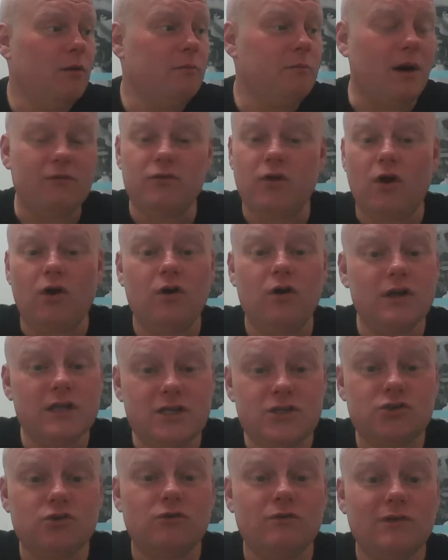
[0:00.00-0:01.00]
But I've got all
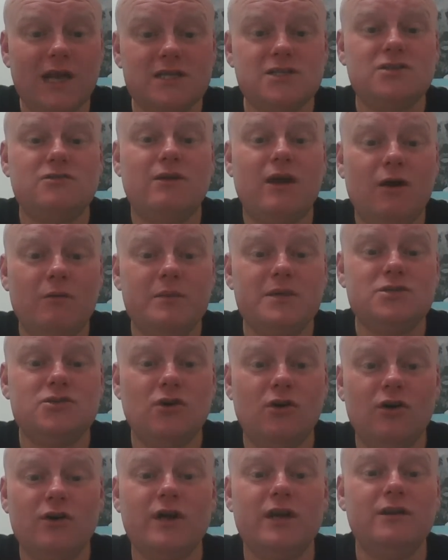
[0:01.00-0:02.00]
these young lads around me
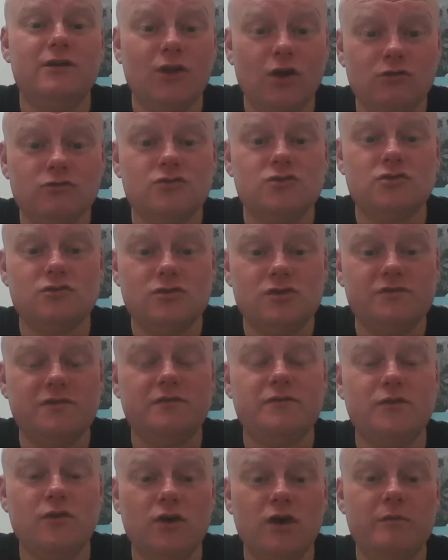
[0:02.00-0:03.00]
talking nonsense for
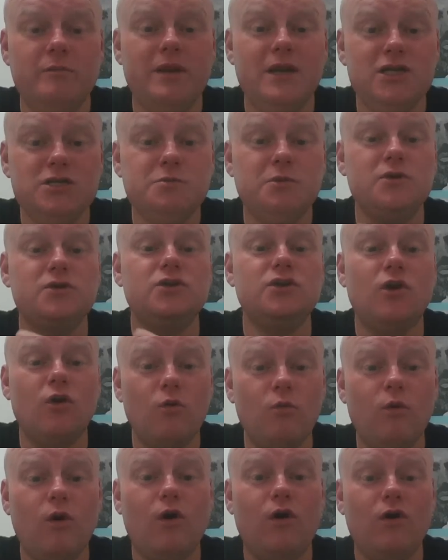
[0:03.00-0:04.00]
30 minutes. But you know
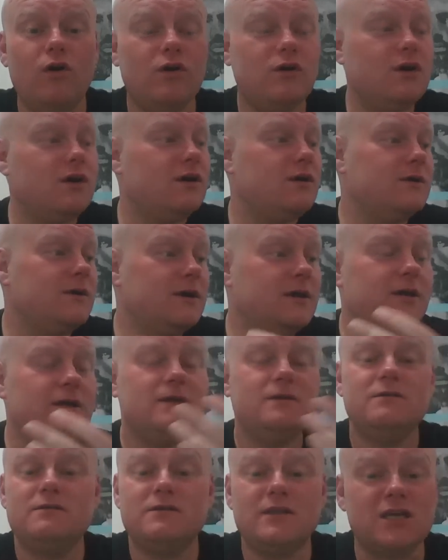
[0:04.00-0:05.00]
what?
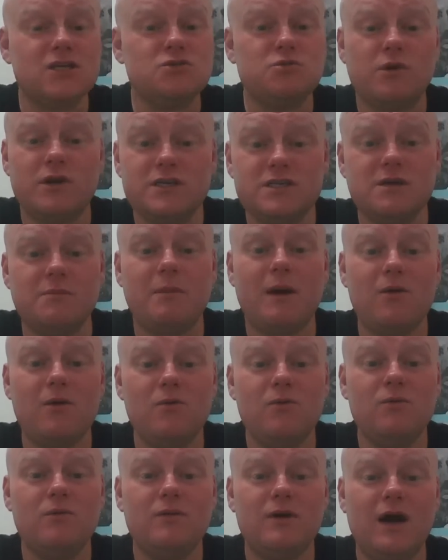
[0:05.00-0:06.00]
That's what it's
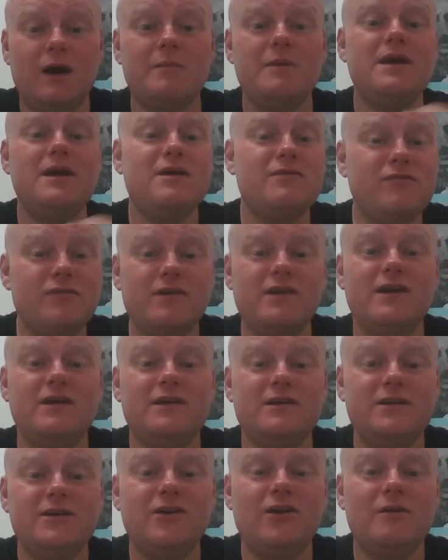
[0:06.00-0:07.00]
about. I'm here for it.
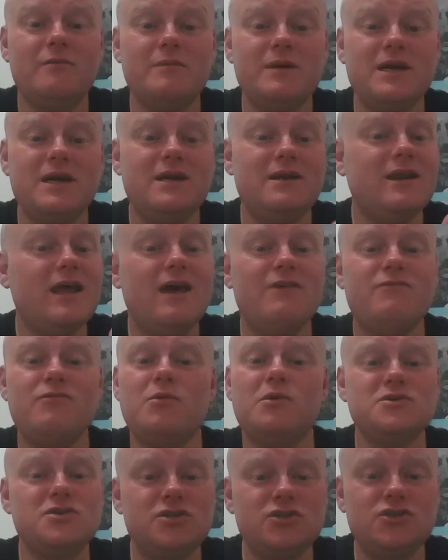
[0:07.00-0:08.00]
You know what I mean?
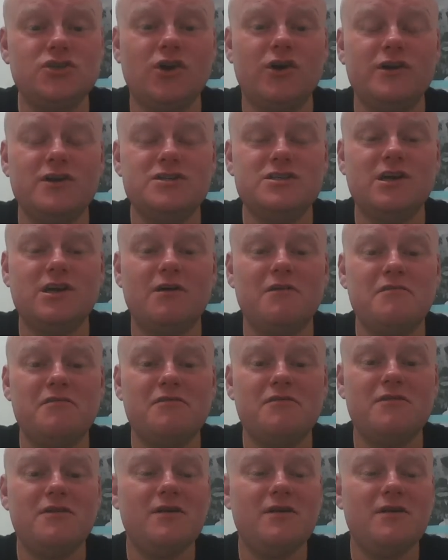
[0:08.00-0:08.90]
Everyone's enjoying themselves.